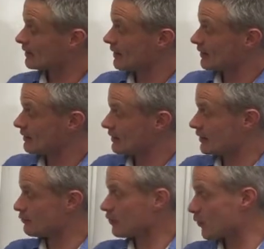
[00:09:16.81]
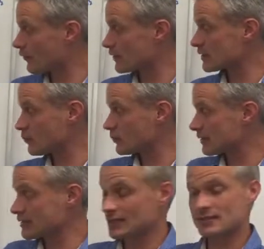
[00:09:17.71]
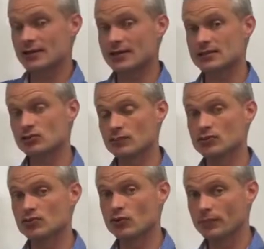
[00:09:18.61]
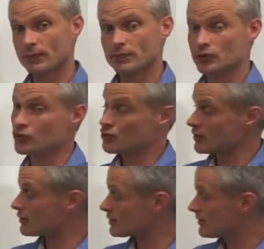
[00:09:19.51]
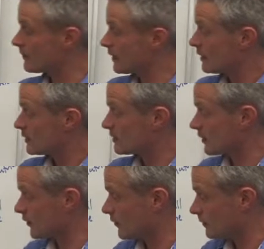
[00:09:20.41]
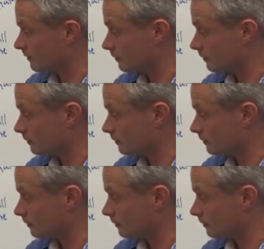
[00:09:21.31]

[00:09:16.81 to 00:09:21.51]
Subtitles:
The role of the small intestine is to absorb nutrients. So